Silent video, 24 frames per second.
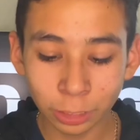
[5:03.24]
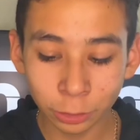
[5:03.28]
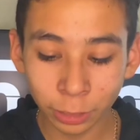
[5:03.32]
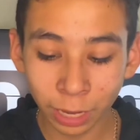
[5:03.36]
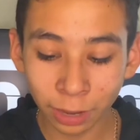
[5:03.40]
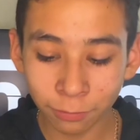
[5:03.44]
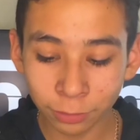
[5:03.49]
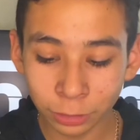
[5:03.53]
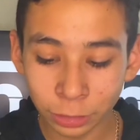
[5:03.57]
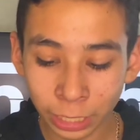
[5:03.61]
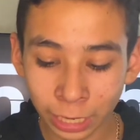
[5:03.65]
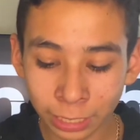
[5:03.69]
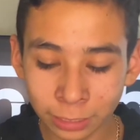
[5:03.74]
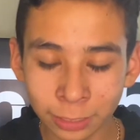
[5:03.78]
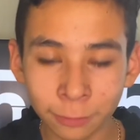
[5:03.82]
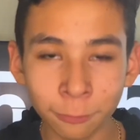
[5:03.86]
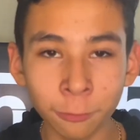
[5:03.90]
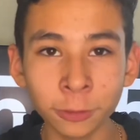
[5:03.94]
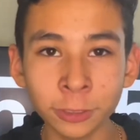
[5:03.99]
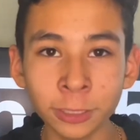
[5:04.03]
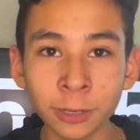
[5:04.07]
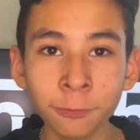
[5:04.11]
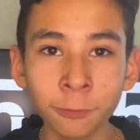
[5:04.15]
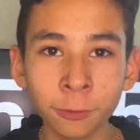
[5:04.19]
have a chance,
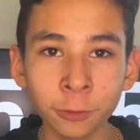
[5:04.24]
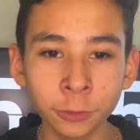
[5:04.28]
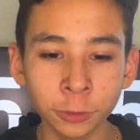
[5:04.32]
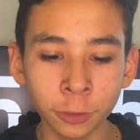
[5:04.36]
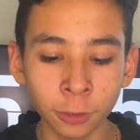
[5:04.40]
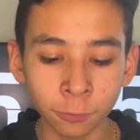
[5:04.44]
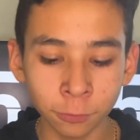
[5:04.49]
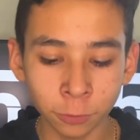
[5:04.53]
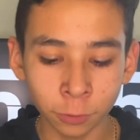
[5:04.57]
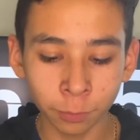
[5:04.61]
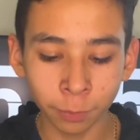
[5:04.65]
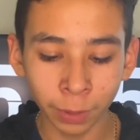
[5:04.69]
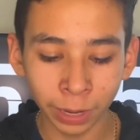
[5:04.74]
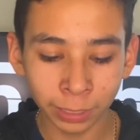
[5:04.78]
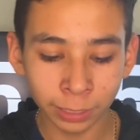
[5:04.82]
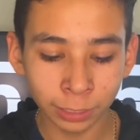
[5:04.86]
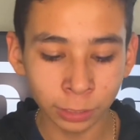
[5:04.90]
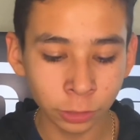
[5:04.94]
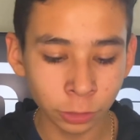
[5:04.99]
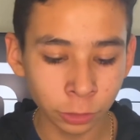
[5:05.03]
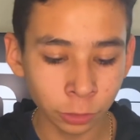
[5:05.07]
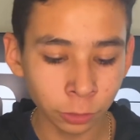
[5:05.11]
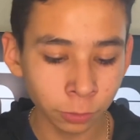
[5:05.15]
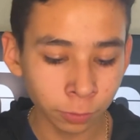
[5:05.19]
first come first serve, to buy
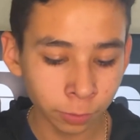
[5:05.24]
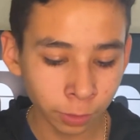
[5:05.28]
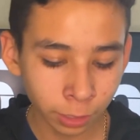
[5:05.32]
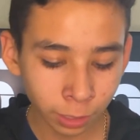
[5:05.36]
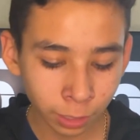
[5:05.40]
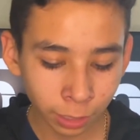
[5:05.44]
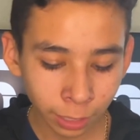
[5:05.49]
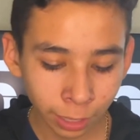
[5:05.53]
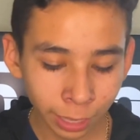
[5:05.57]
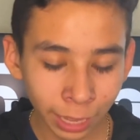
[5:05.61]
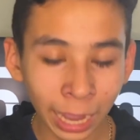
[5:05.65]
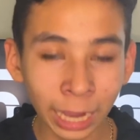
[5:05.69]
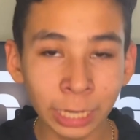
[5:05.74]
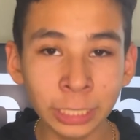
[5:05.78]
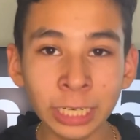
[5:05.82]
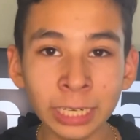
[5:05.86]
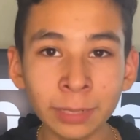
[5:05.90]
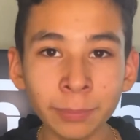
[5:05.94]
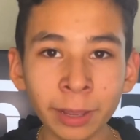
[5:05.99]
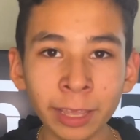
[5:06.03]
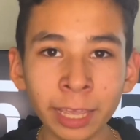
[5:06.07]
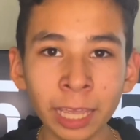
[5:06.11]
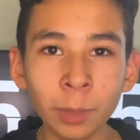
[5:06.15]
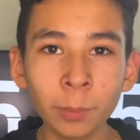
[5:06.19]
this shoe. I
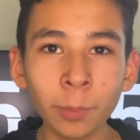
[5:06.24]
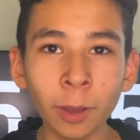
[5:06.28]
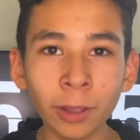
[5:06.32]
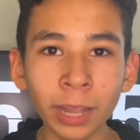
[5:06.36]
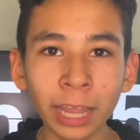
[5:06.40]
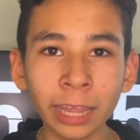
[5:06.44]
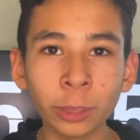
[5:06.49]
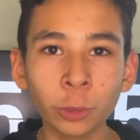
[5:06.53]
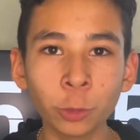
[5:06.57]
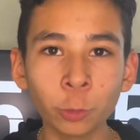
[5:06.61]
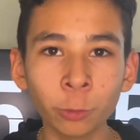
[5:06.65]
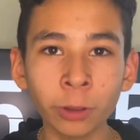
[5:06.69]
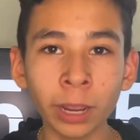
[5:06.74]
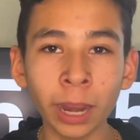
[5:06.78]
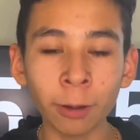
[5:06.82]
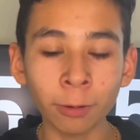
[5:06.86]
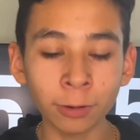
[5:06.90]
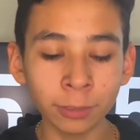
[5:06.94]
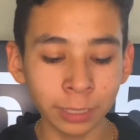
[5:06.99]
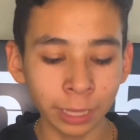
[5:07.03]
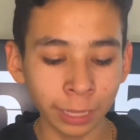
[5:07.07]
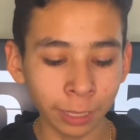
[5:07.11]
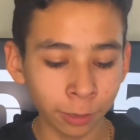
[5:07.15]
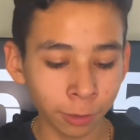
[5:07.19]
checked my email like 3
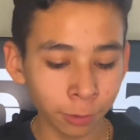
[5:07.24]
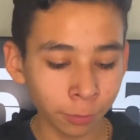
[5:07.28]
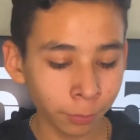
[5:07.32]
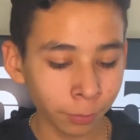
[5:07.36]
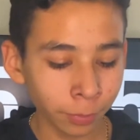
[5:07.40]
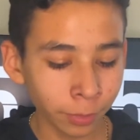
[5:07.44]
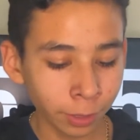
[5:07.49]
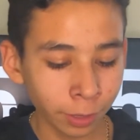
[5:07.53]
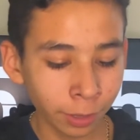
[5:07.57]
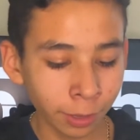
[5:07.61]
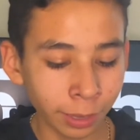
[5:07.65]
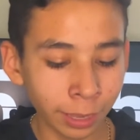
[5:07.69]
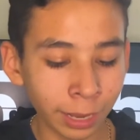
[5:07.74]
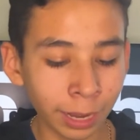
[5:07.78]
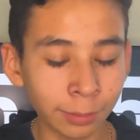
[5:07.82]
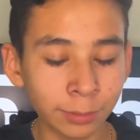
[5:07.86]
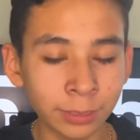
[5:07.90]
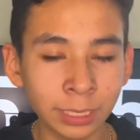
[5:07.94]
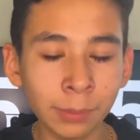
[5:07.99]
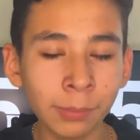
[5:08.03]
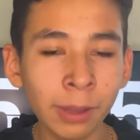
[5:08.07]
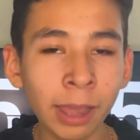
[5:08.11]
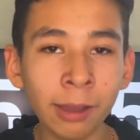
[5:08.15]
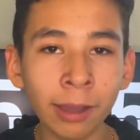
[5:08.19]
hours later, and then
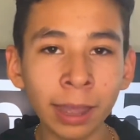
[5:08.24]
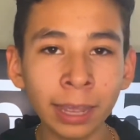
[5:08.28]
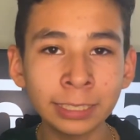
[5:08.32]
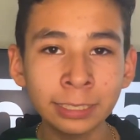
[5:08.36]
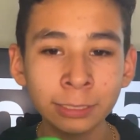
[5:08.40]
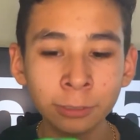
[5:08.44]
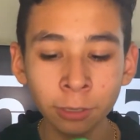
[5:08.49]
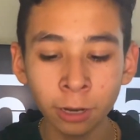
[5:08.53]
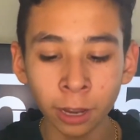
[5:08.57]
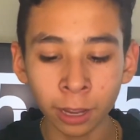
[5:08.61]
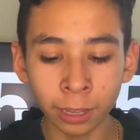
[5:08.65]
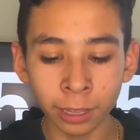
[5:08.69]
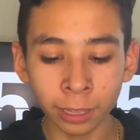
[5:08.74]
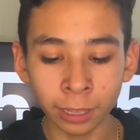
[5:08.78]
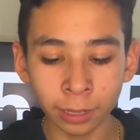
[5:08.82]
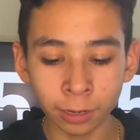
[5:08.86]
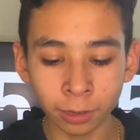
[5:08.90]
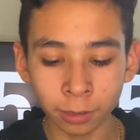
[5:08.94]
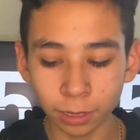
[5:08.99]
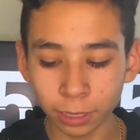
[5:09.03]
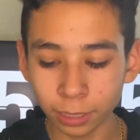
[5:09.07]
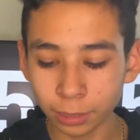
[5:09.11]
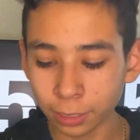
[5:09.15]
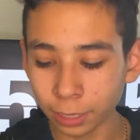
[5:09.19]
somehow I still got
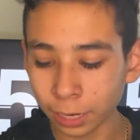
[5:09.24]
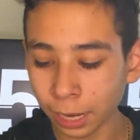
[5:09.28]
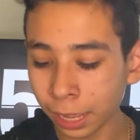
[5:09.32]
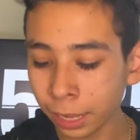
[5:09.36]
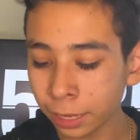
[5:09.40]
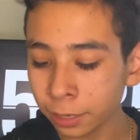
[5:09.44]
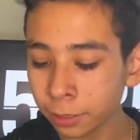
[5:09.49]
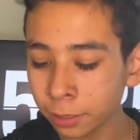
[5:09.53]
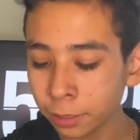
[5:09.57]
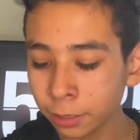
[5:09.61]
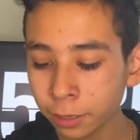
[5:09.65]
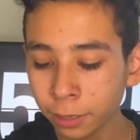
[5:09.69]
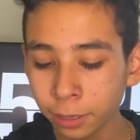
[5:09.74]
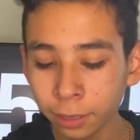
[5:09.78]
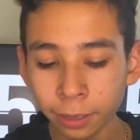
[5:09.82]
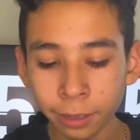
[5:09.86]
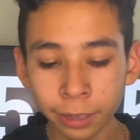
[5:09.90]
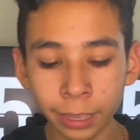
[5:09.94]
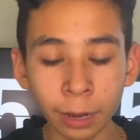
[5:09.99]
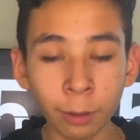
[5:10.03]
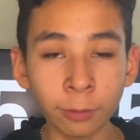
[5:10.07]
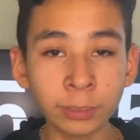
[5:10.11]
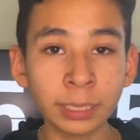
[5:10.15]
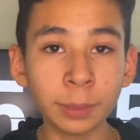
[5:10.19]
in the line,
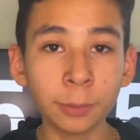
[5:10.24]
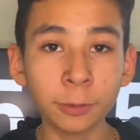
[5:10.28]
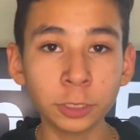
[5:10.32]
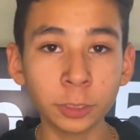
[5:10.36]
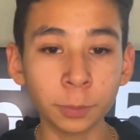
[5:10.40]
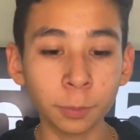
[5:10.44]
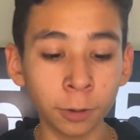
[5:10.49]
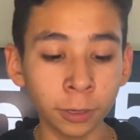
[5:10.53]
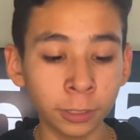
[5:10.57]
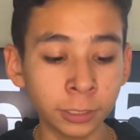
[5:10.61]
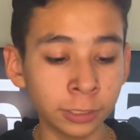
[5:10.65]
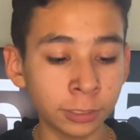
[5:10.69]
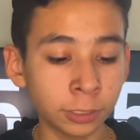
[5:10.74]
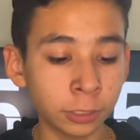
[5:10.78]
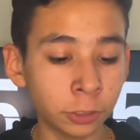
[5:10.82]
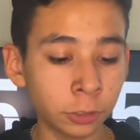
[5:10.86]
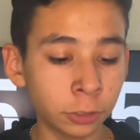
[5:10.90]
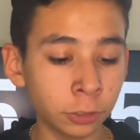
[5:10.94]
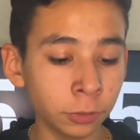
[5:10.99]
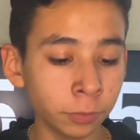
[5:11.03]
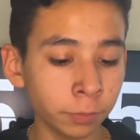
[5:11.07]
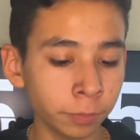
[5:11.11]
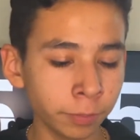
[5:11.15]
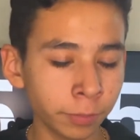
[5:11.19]
and I was able to purchase the
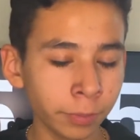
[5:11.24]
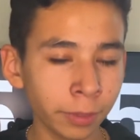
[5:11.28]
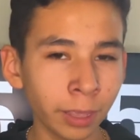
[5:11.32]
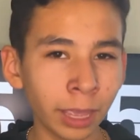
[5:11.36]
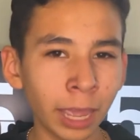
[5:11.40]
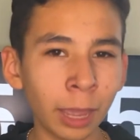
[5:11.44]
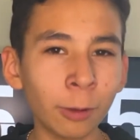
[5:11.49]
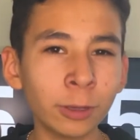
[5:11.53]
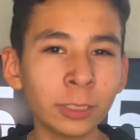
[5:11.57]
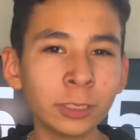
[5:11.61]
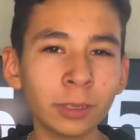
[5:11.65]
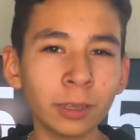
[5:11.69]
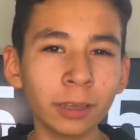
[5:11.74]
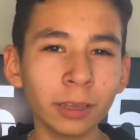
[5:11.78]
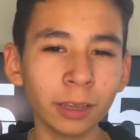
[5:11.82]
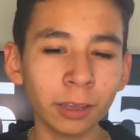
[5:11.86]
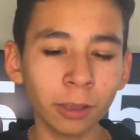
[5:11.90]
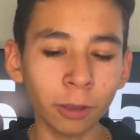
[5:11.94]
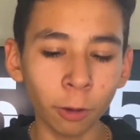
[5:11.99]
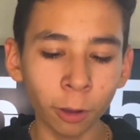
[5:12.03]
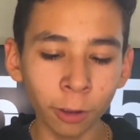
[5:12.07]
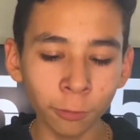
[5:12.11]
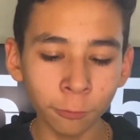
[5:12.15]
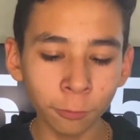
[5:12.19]
shoe. I was
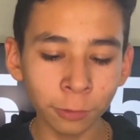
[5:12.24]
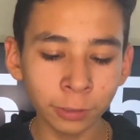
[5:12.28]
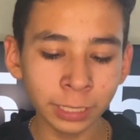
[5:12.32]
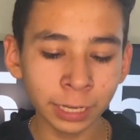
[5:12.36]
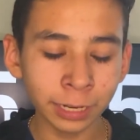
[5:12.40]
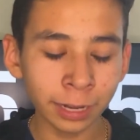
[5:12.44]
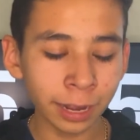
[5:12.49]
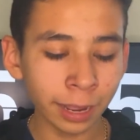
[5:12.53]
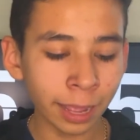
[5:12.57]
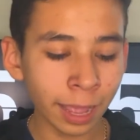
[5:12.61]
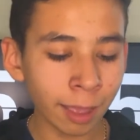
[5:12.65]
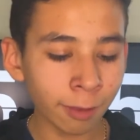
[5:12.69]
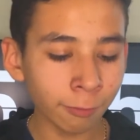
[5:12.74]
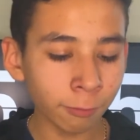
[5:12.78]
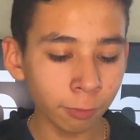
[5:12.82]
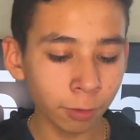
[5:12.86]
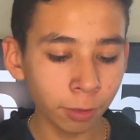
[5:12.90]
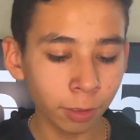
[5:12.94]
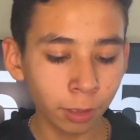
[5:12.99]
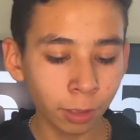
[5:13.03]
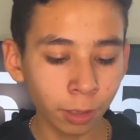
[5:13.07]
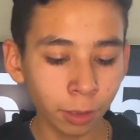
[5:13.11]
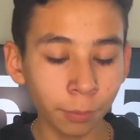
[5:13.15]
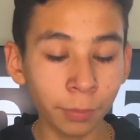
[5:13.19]
going for a 10.5,
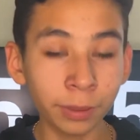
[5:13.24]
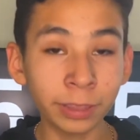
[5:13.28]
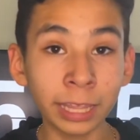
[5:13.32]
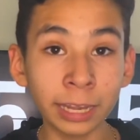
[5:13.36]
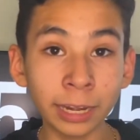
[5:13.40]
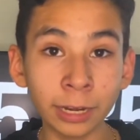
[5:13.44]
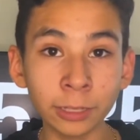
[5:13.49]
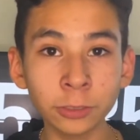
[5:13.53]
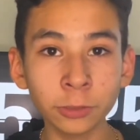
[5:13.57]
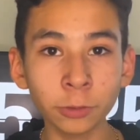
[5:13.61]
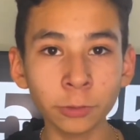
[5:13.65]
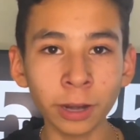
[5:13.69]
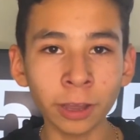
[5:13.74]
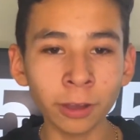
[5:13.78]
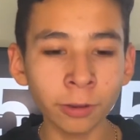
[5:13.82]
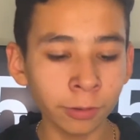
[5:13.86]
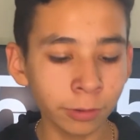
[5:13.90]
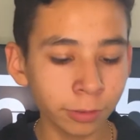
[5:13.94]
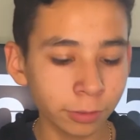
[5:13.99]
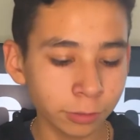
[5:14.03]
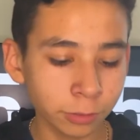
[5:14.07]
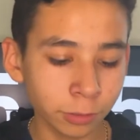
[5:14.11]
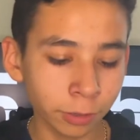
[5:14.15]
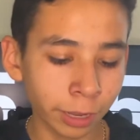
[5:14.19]
but then it sold
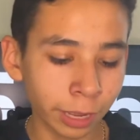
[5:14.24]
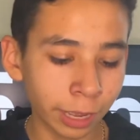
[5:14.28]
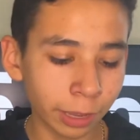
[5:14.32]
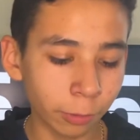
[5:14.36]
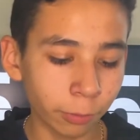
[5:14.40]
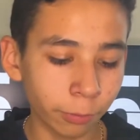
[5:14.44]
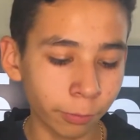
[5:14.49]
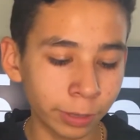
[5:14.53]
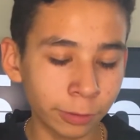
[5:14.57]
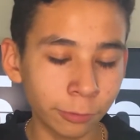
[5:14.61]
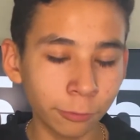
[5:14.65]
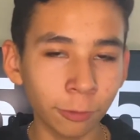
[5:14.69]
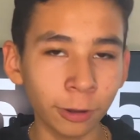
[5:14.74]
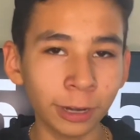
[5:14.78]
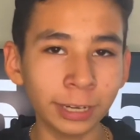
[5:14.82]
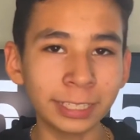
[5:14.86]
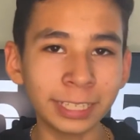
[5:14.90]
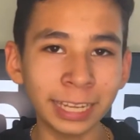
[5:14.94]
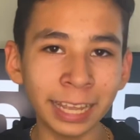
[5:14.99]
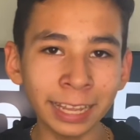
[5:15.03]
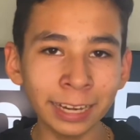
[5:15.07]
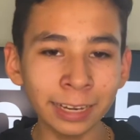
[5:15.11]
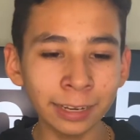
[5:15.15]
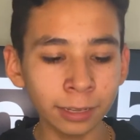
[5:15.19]
out, so I went for a
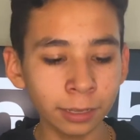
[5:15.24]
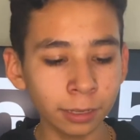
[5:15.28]
10,